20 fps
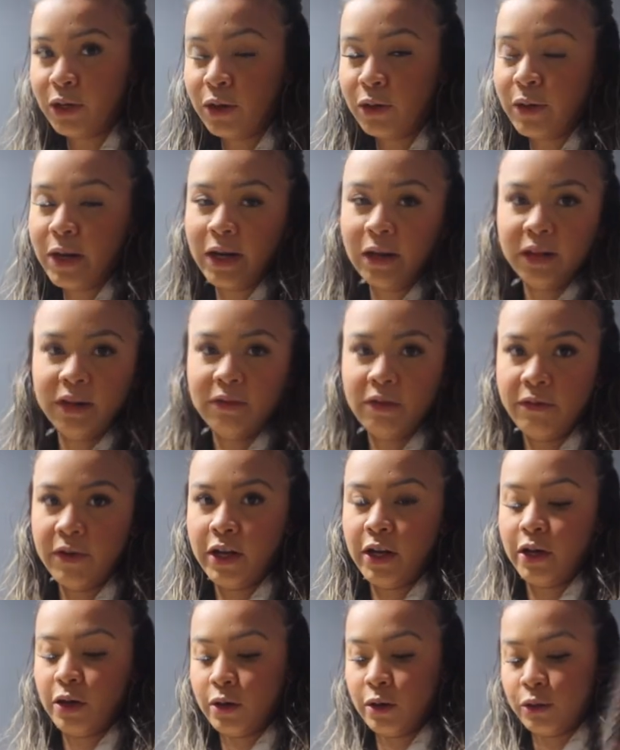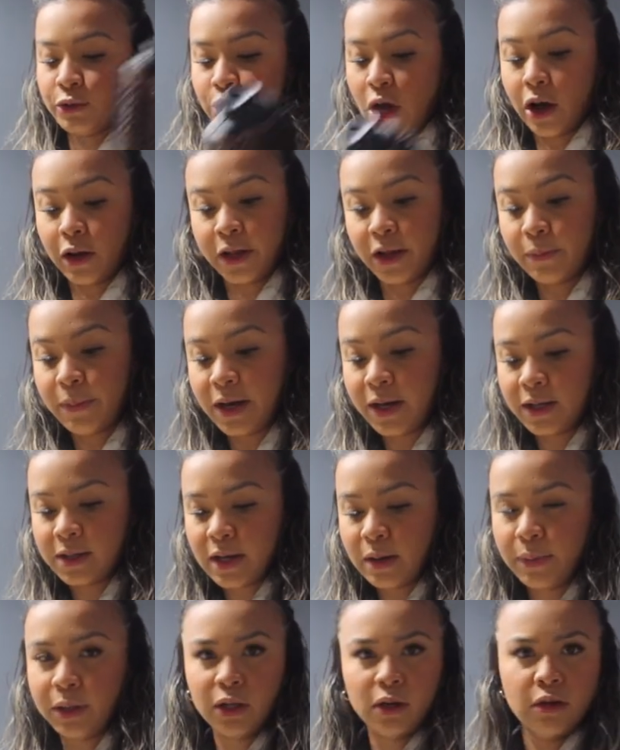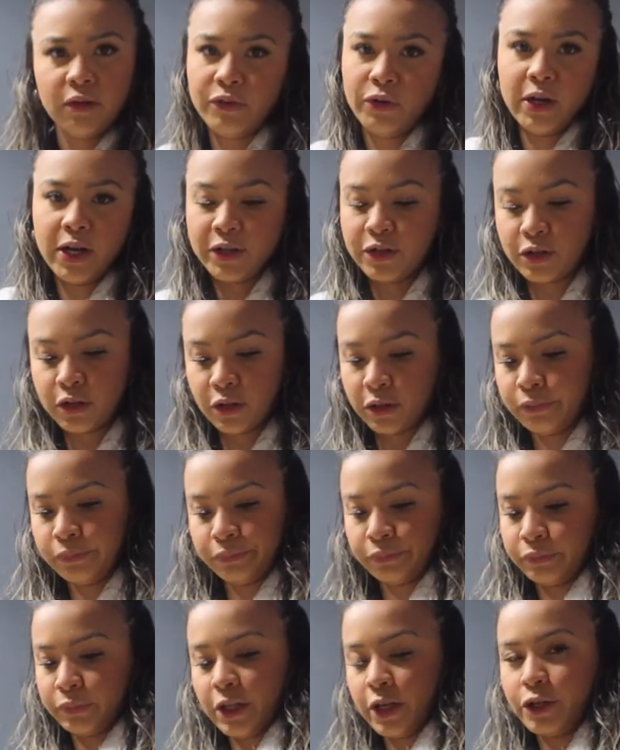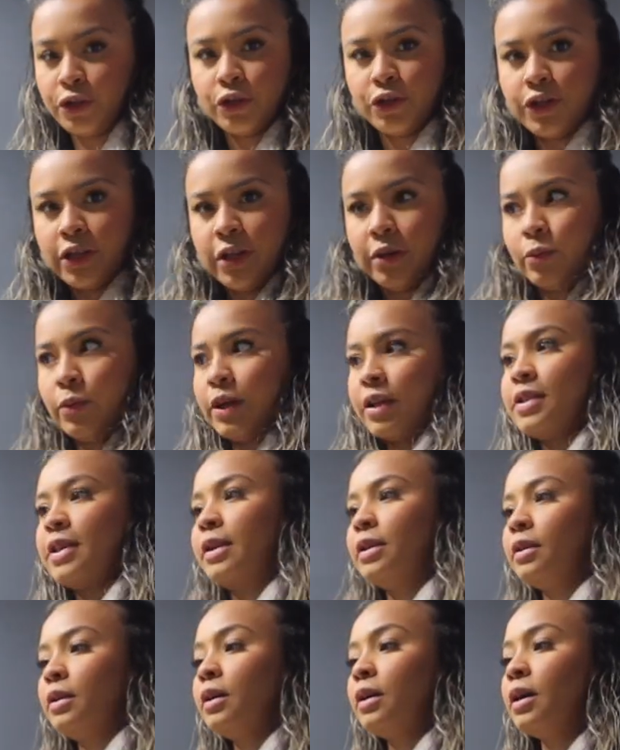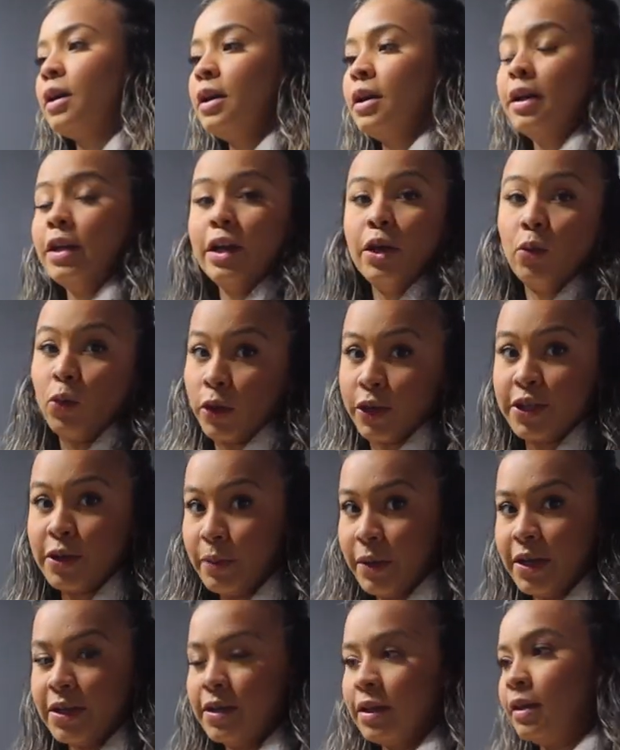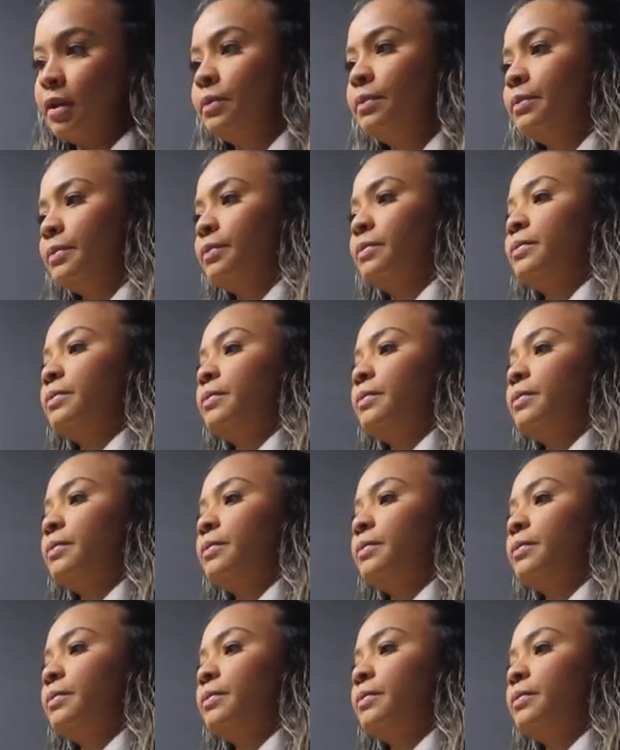below, and I'll leave a video talking about it down below if you guys are interested and wanna take a look. It works amazing.